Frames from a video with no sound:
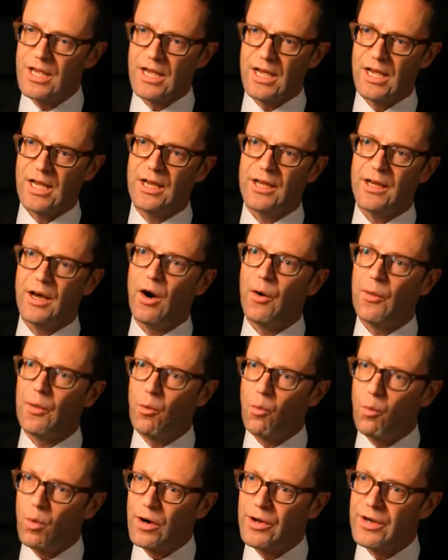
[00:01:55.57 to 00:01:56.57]
On the
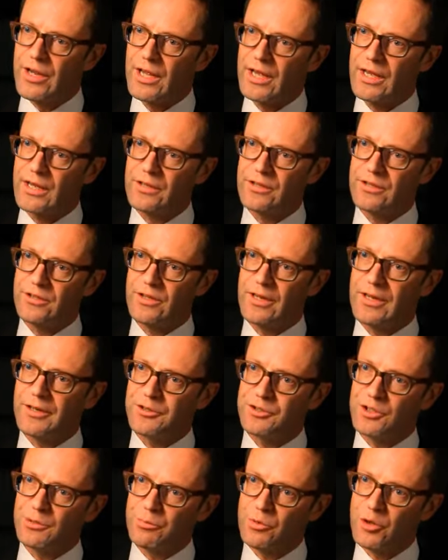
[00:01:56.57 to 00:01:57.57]
one hand,
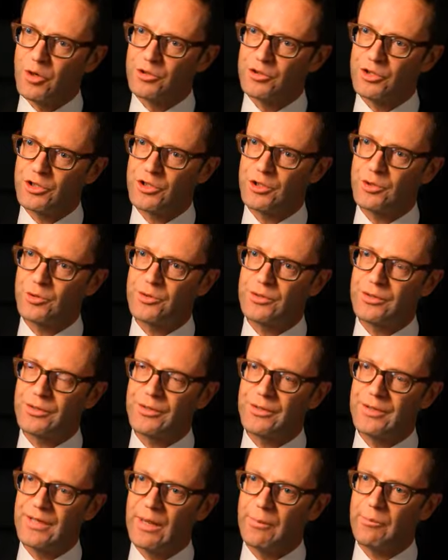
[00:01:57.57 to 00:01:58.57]
there's the prosecutor
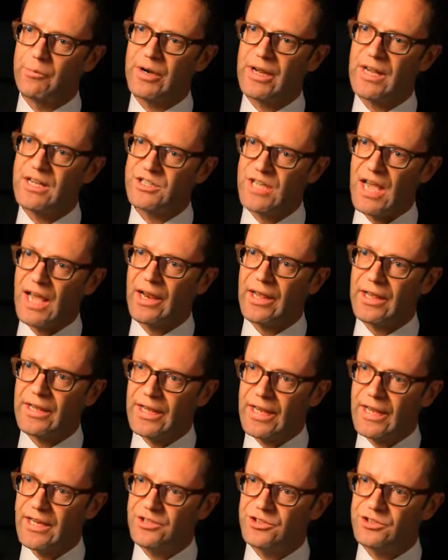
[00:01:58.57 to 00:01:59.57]
that brings
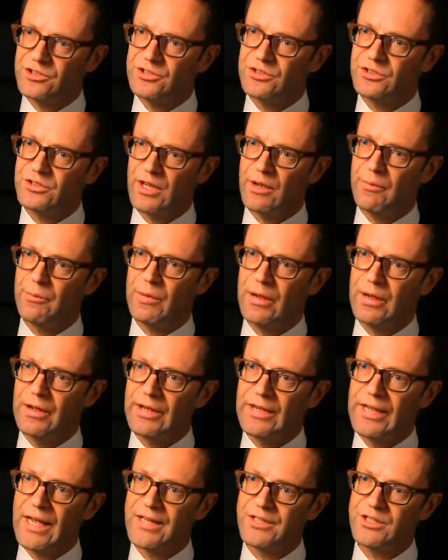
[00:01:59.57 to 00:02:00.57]
allegations
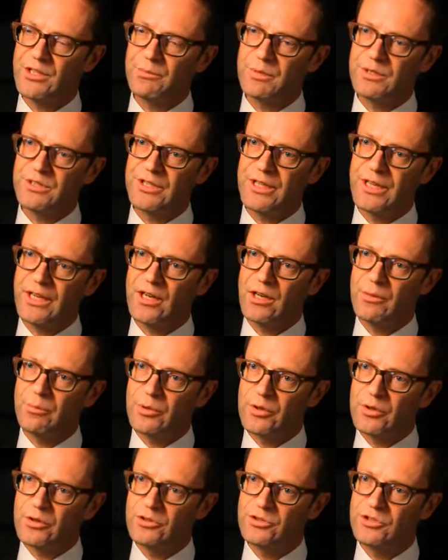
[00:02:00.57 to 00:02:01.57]
against a particular
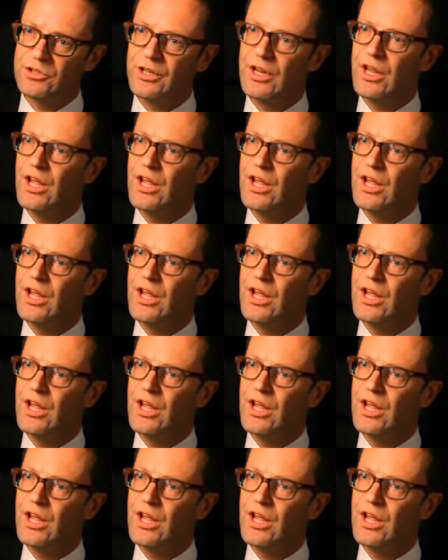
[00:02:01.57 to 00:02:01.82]
person.